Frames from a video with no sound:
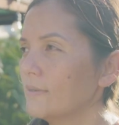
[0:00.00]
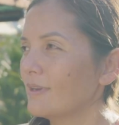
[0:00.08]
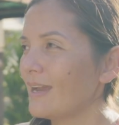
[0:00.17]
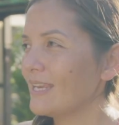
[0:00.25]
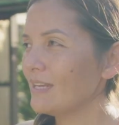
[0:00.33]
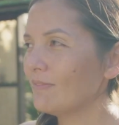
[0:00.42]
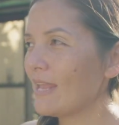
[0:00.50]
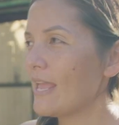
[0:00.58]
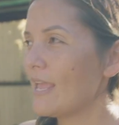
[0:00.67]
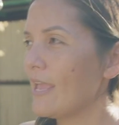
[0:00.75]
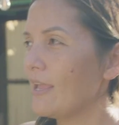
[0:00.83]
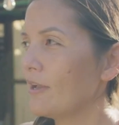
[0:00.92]
kind of
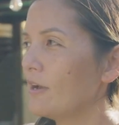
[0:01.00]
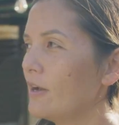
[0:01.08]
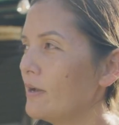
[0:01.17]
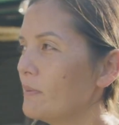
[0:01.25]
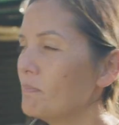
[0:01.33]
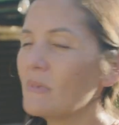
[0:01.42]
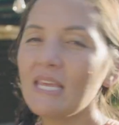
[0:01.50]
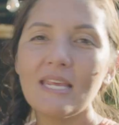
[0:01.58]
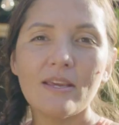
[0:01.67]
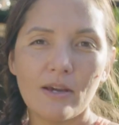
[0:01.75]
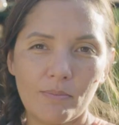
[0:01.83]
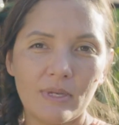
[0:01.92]
like a
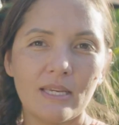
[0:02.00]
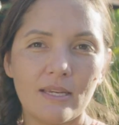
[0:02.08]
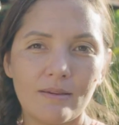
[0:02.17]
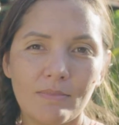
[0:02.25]
medium heat,